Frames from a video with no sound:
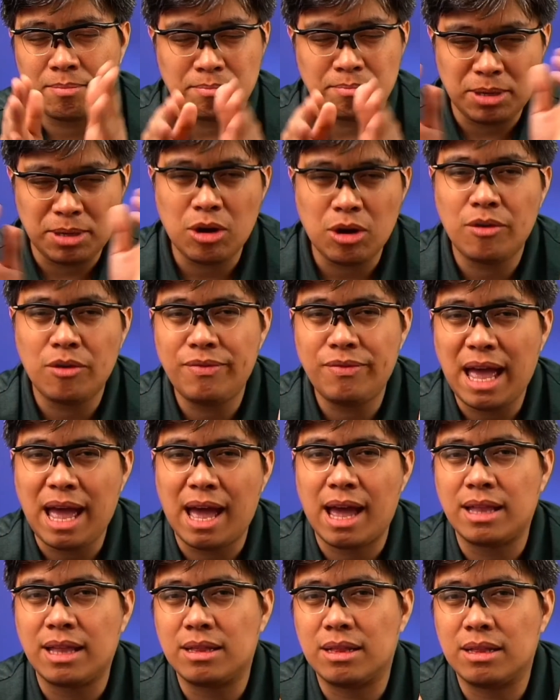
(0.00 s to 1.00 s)
beyond
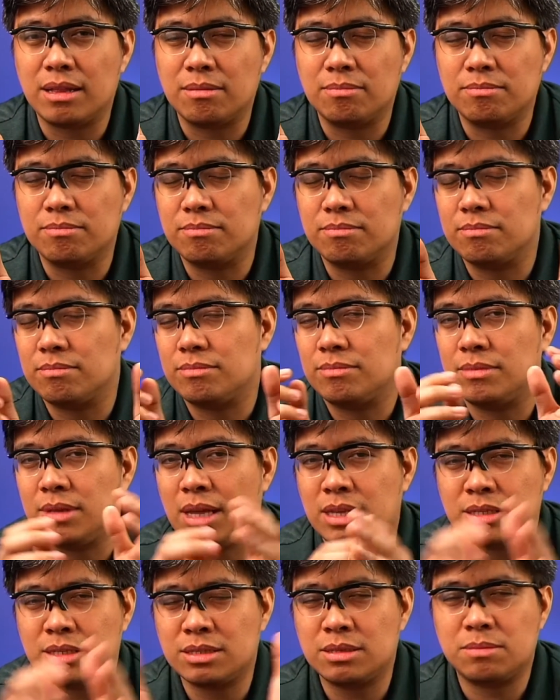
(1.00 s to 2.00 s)
that,
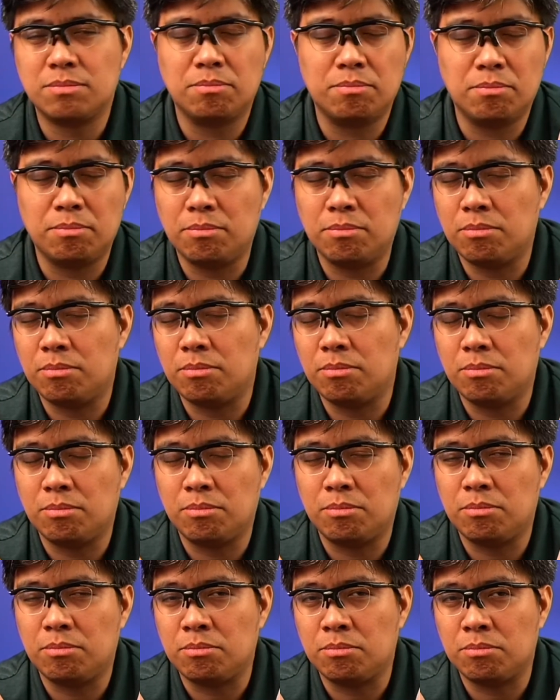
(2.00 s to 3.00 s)
that's
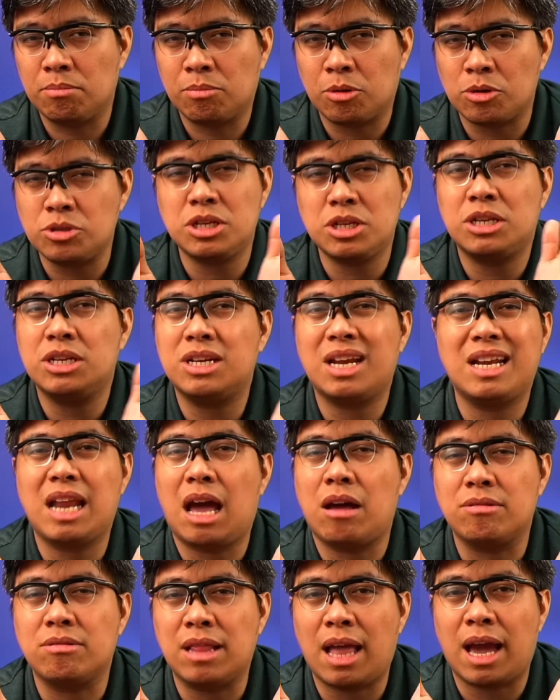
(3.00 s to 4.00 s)
considered an
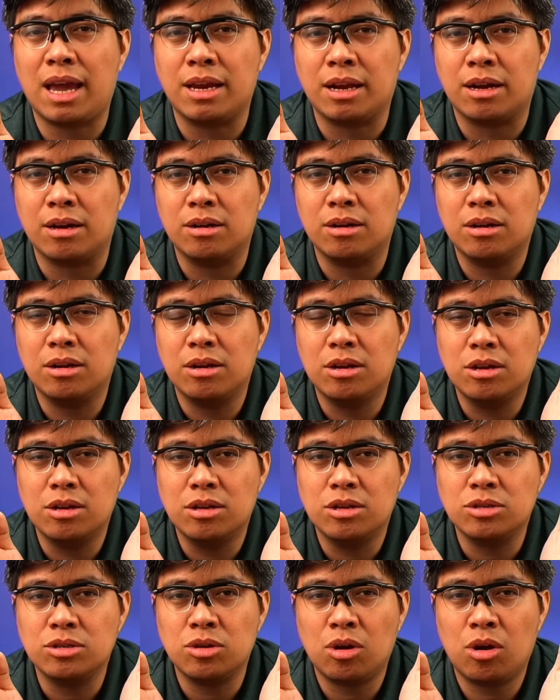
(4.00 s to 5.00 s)
outlier.
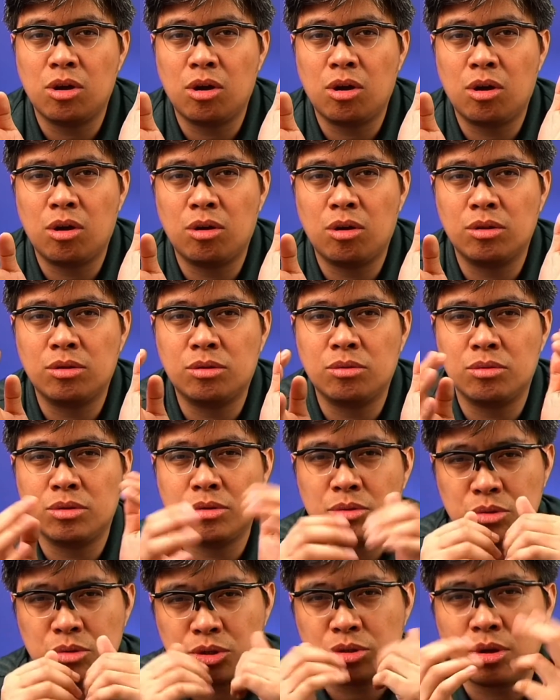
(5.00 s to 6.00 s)
So
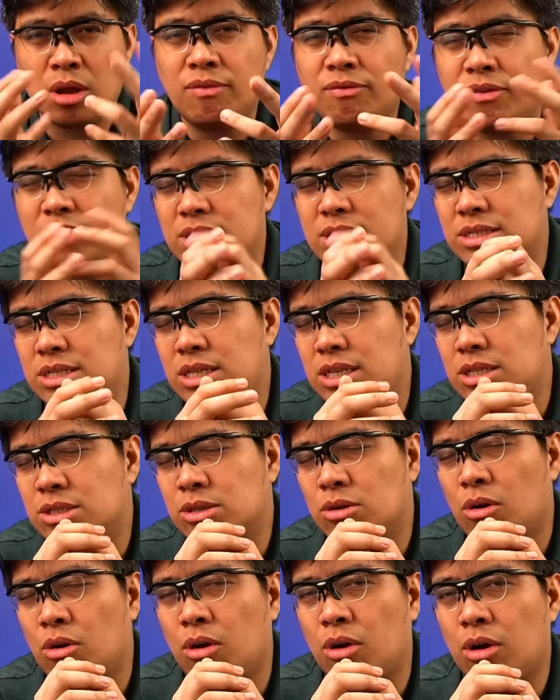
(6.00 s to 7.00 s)
to solve for the
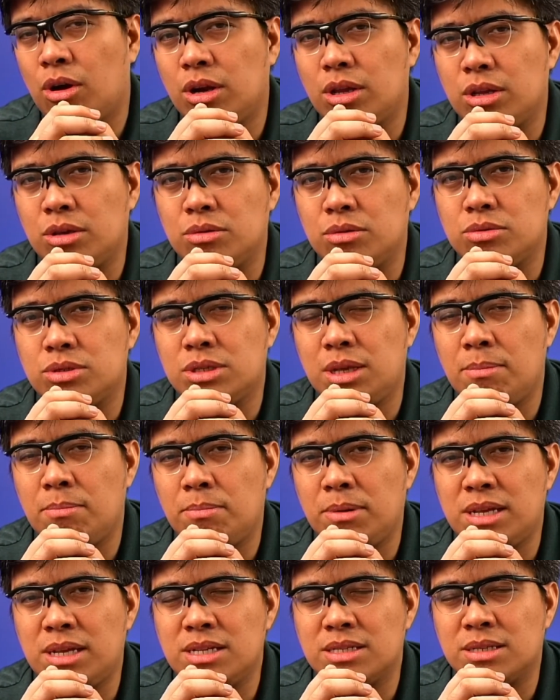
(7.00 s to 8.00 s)
z-score, you
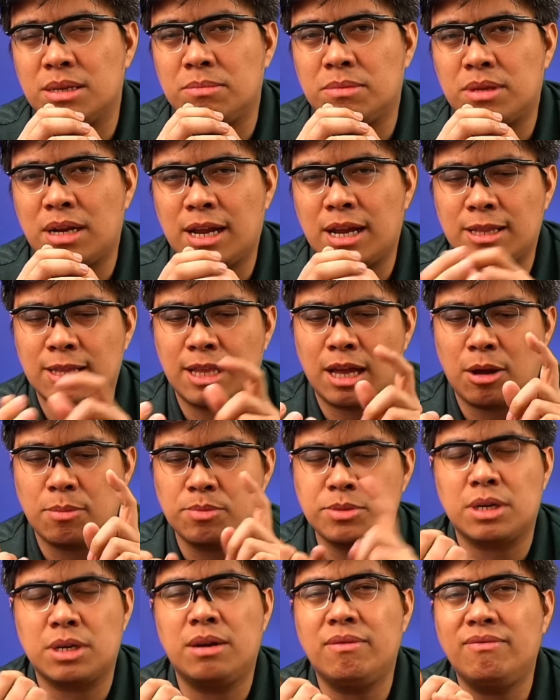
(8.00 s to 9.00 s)
simply subtract the
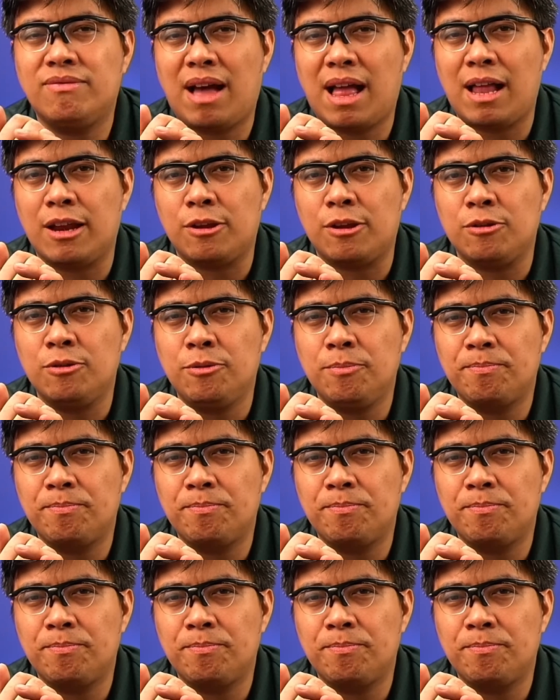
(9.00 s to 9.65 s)
observed value